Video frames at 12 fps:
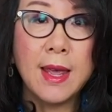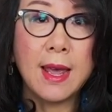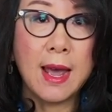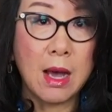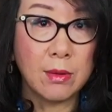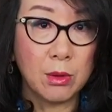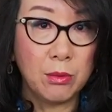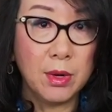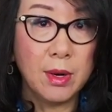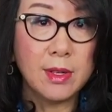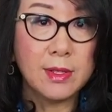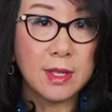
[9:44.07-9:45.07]
and how the
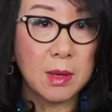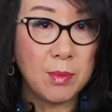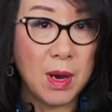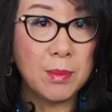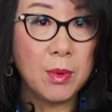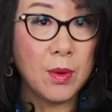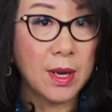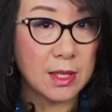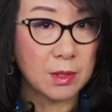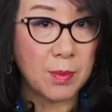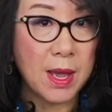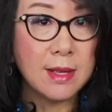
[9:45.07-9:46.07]
real estate bubble
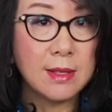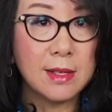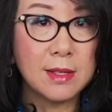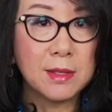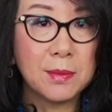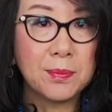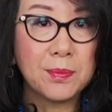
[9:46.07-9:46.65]
expanded.